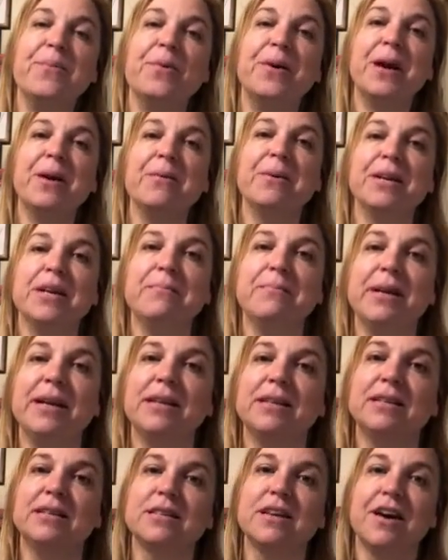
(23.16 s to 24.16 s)
what I'm going to be
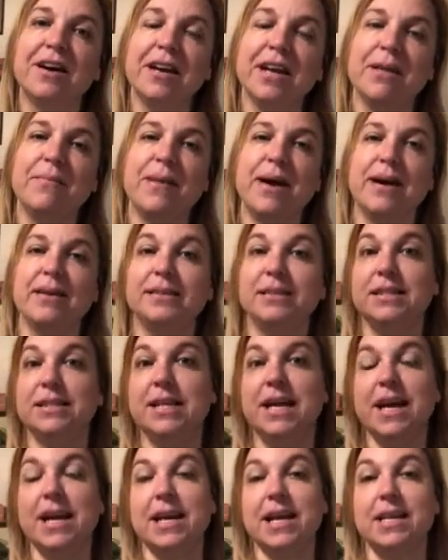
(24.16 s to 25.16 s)
talking about
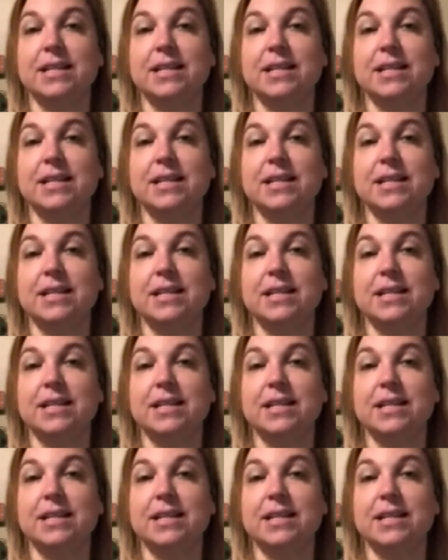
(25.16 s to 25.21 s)
today